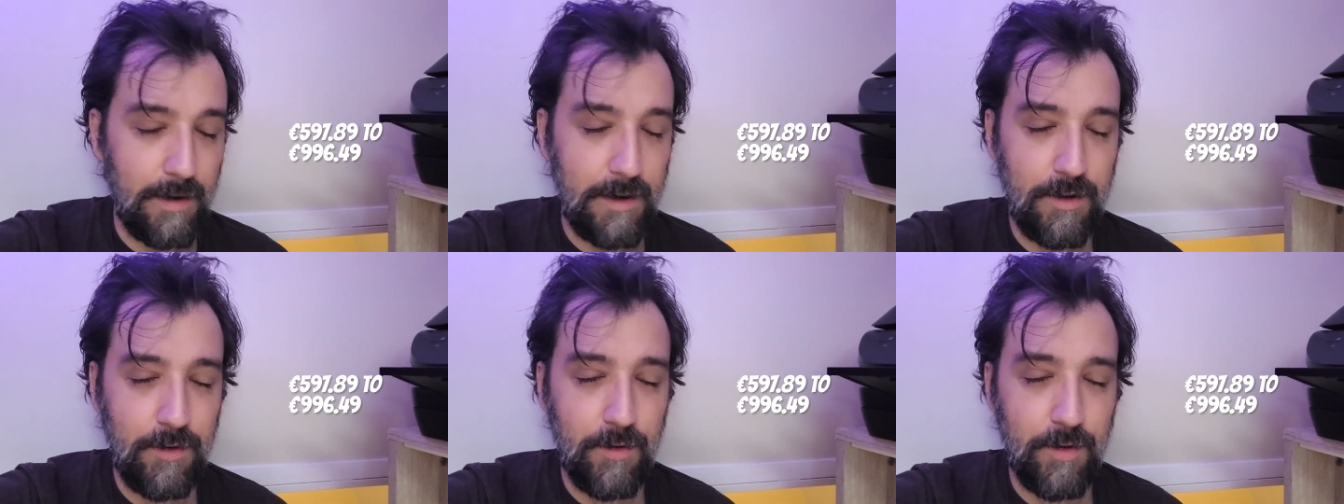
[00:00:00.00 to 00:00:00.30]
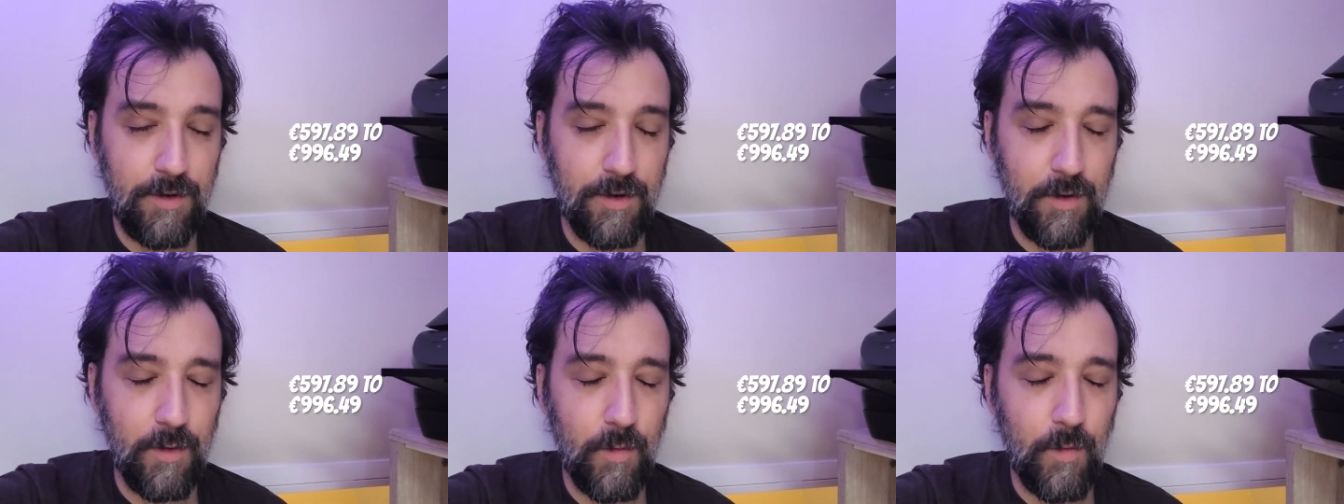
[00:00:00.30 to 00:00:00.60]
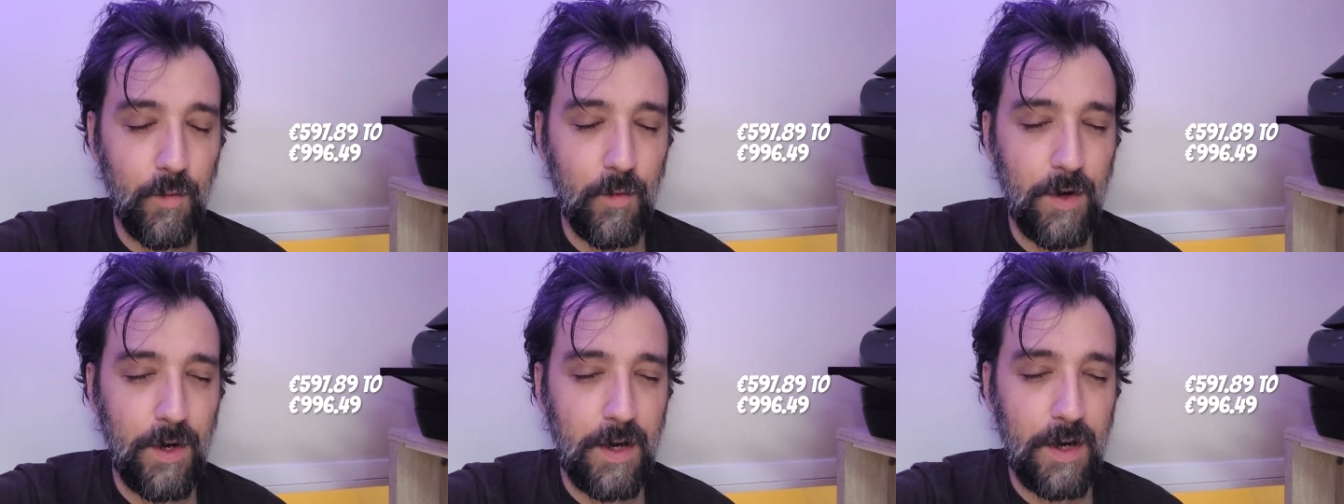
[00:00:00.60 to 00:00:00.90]
Now, you
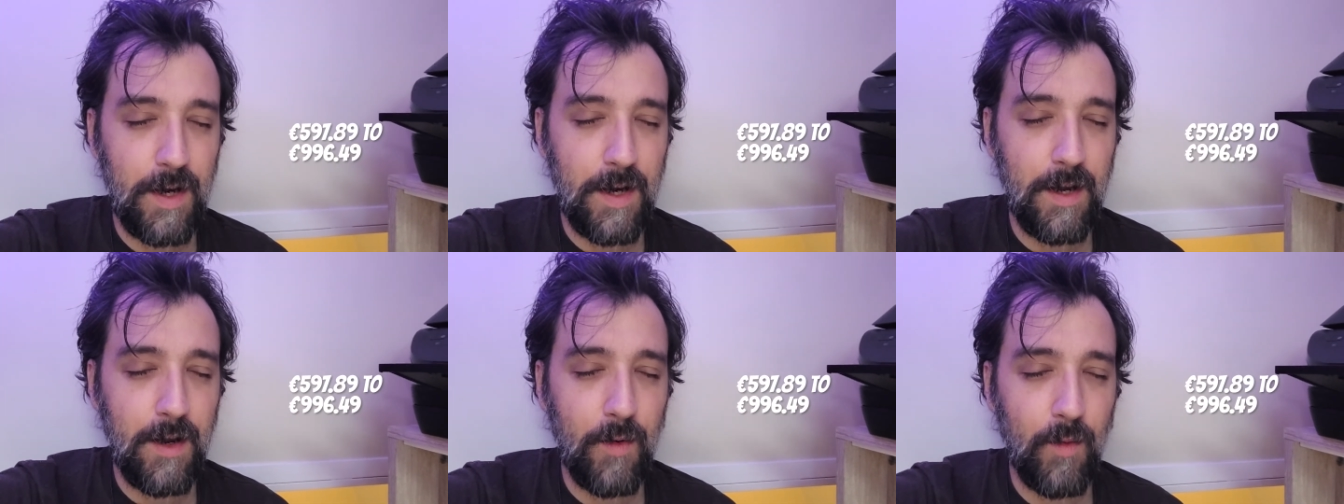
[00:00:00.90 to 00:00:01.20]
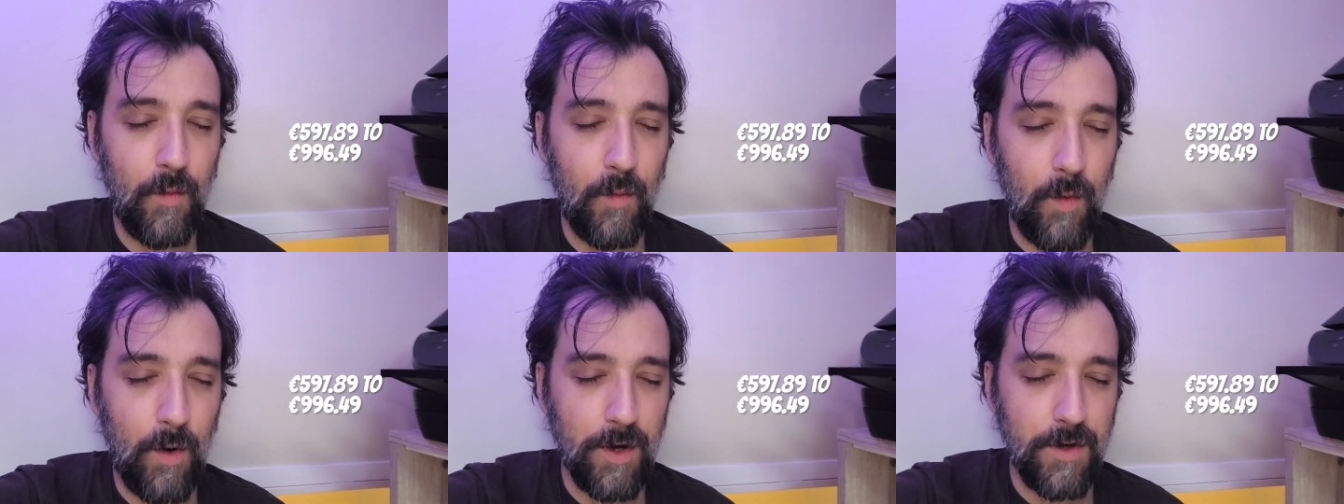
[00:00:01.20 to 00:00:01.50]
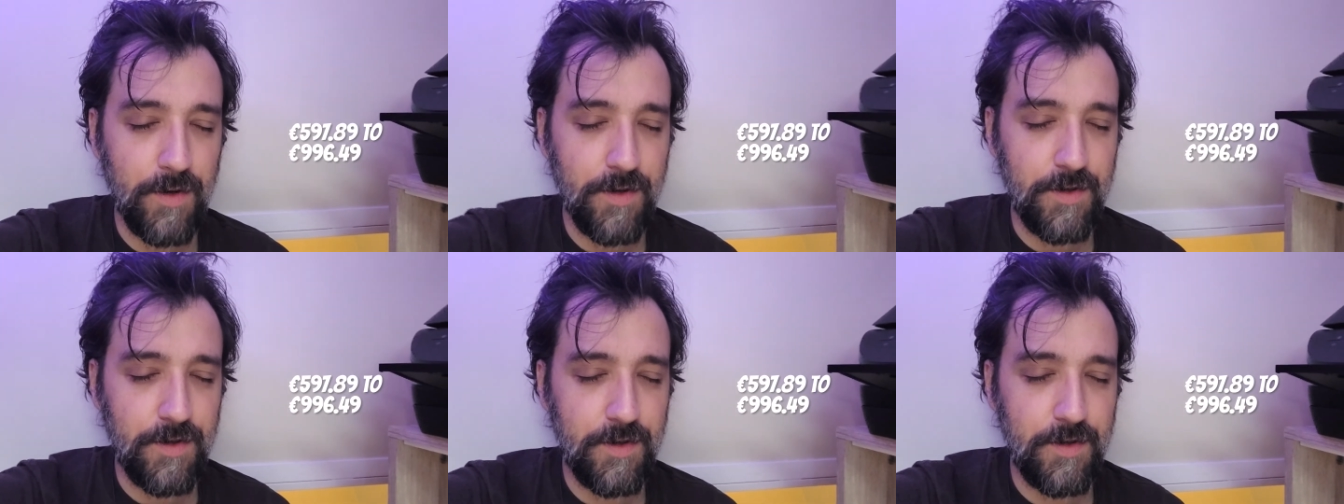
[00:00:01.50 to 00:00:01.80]
don't really
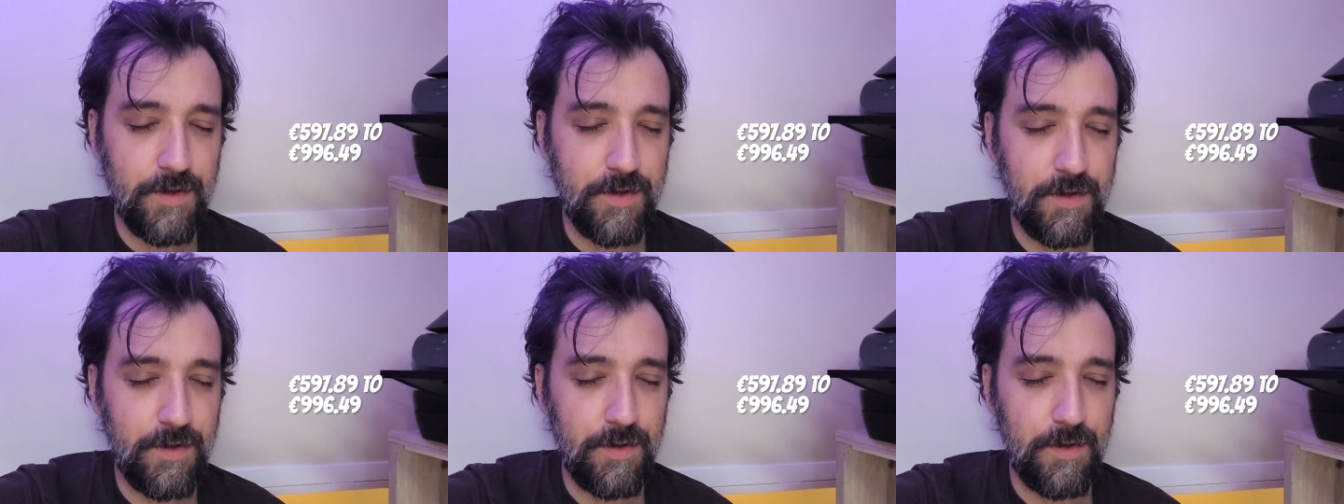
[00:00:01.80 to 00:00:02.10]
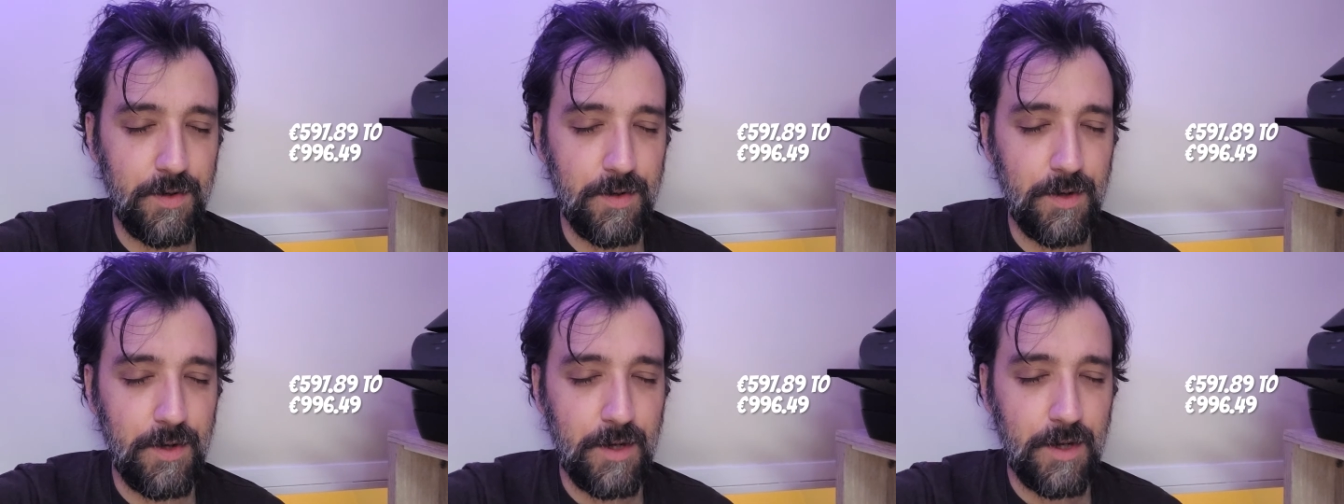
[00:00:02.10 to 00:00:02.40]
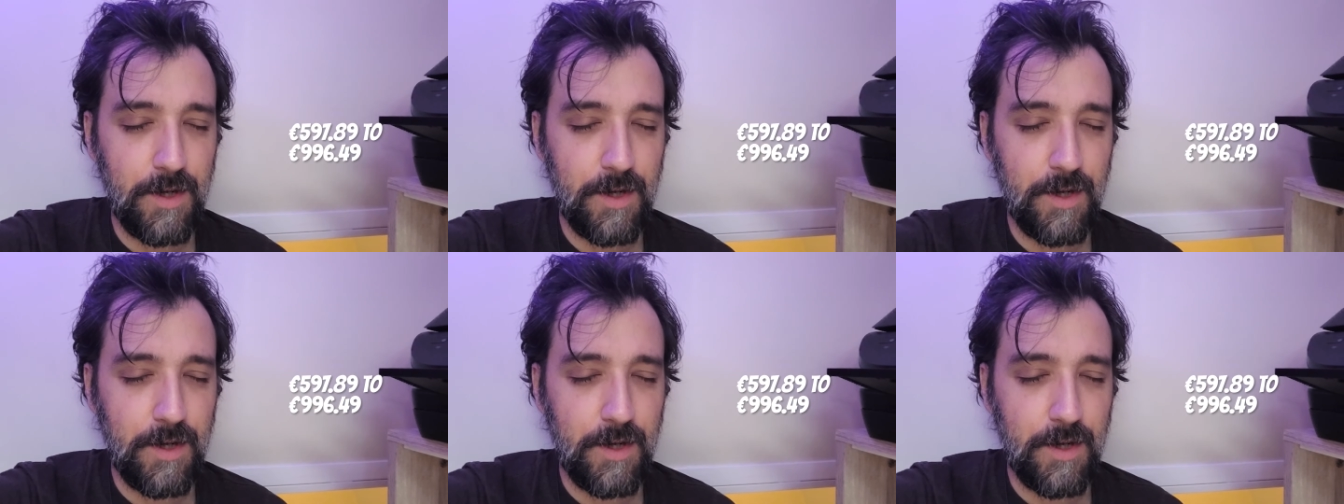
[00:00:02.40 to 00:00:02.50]
want to